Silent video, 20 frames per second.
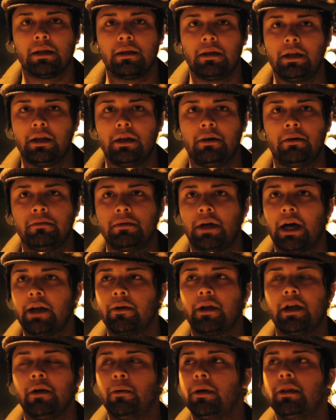you know, I don't
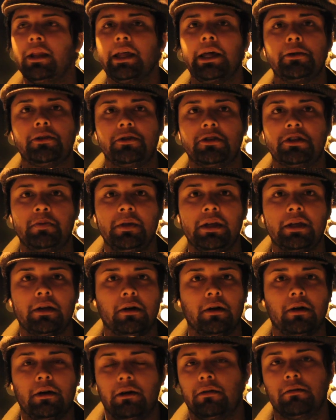care what language you speak
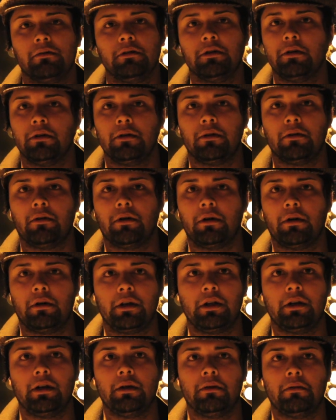or, or
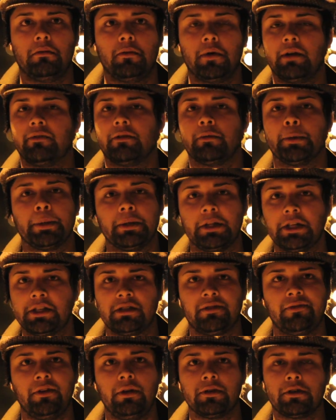you know, whatever
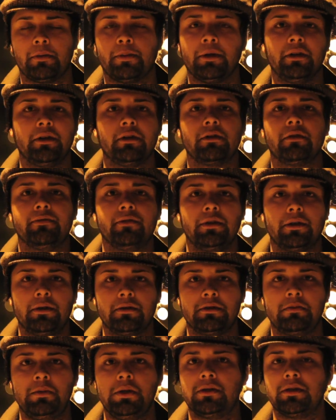religious views or political
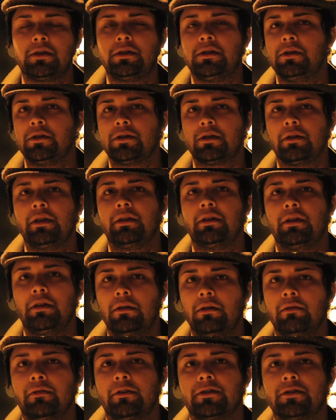views, music's usually the
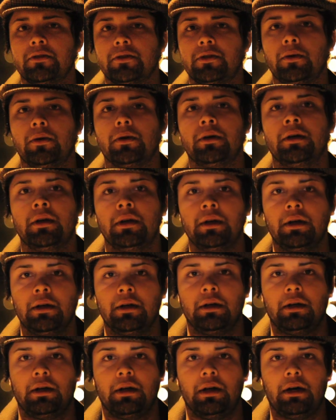universal tool.
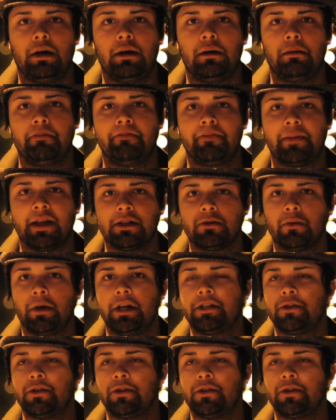Um, that's why I